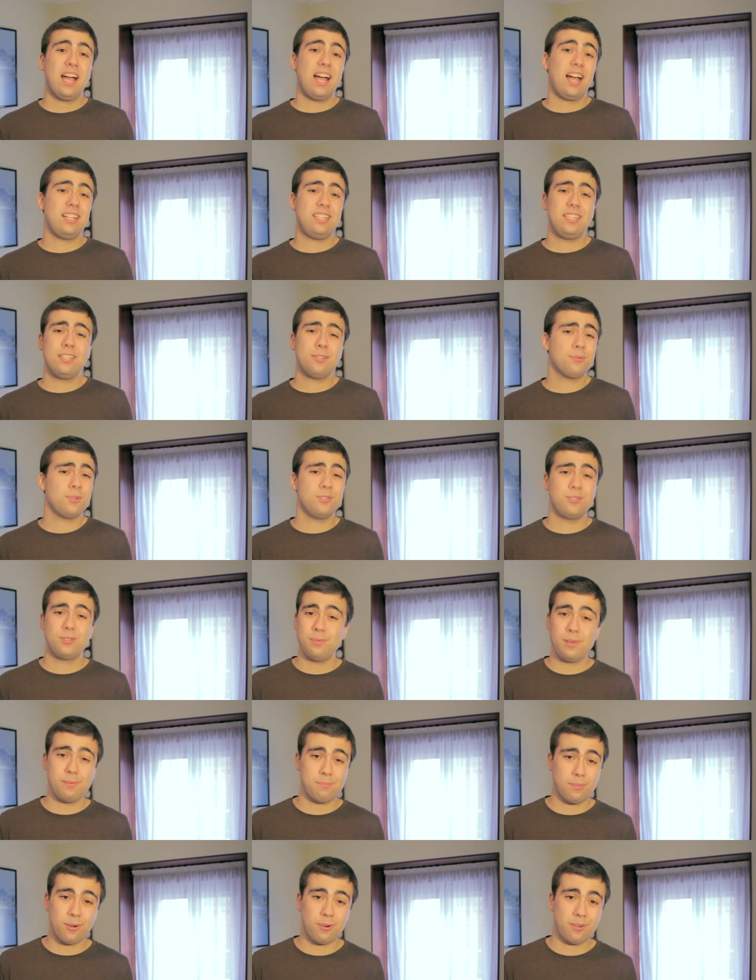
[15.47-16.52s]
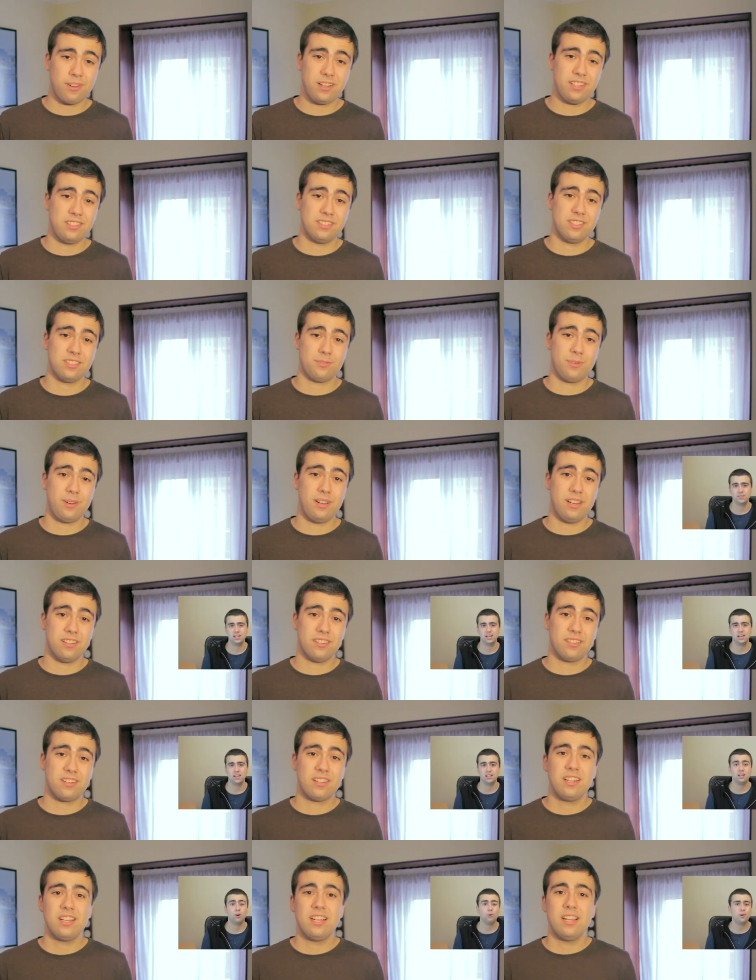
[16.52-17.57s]
I didn't want to be boring in the
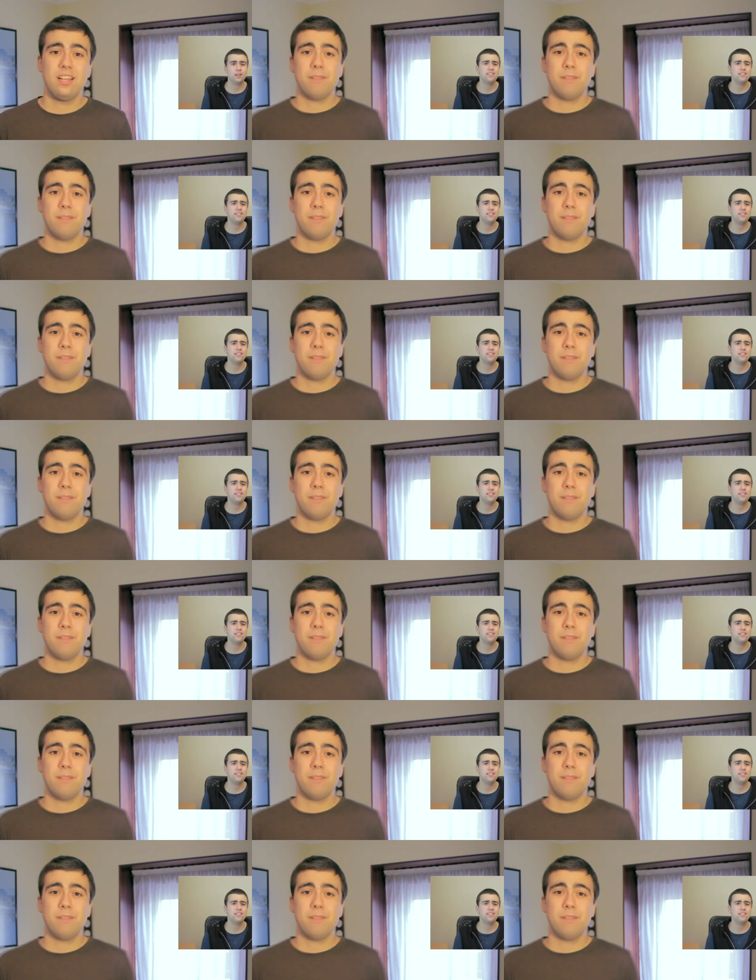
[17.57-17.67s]
trailer,